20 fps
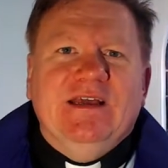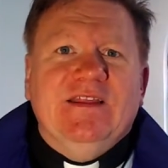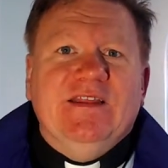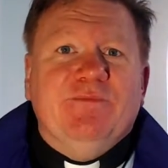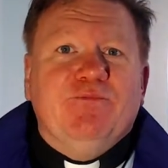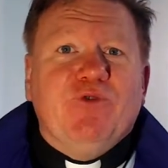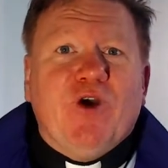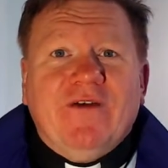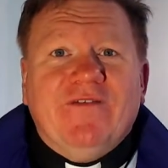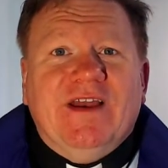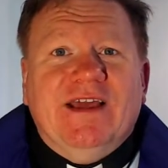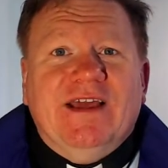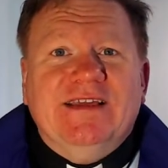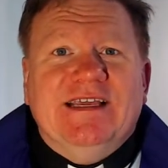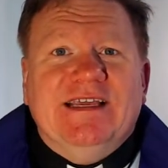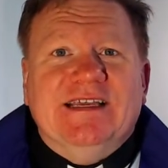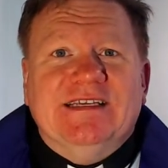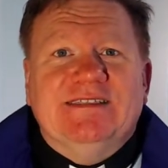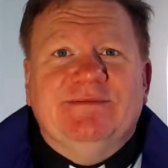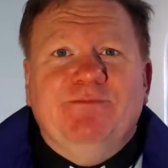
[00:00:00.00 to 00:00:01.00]
The prophet
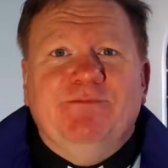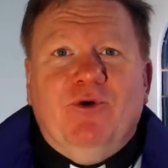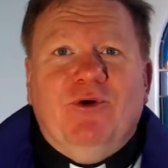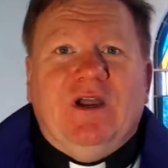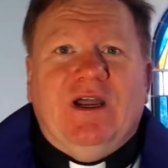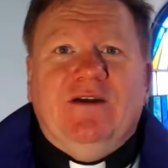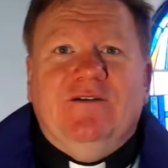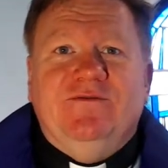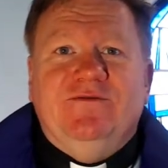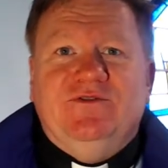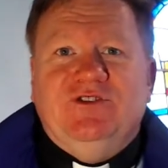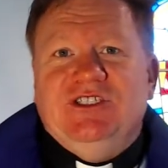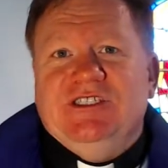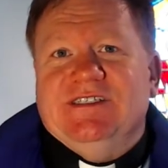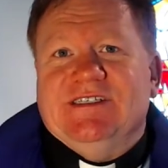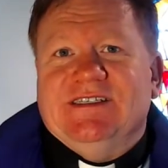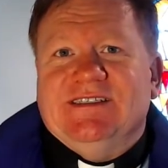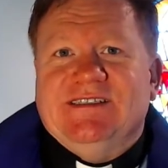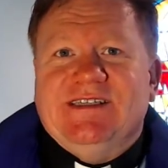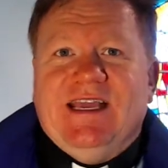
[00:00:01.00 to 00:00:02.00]
Isaiah spoke of
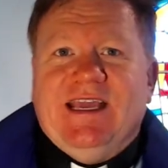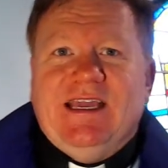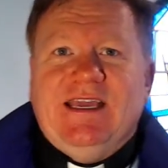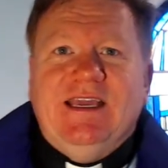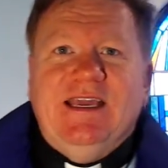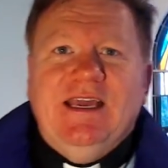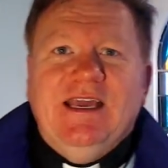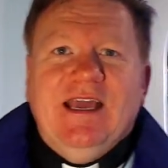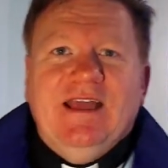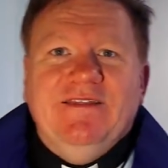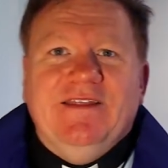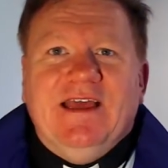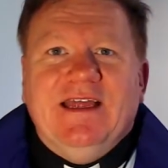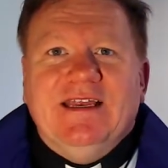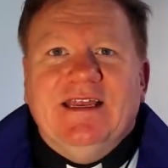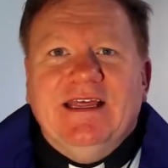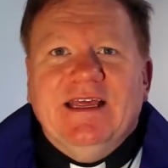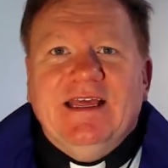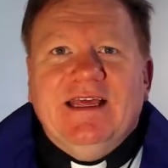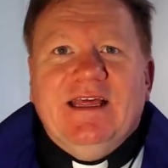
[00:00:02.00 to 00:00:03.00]
Jesus, saying
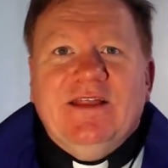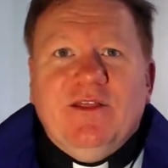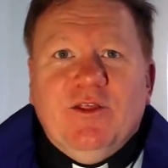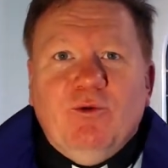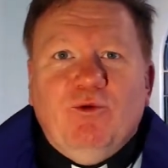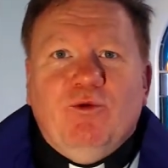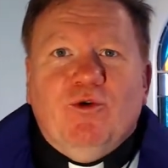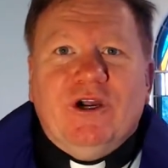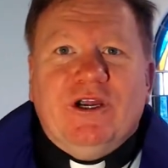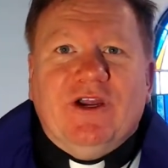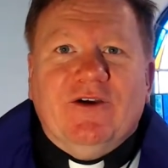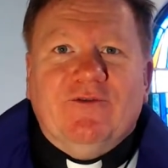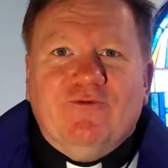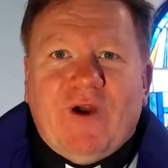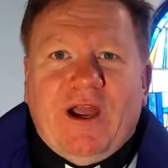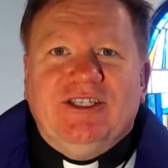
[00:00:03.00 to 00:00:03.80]
that the work of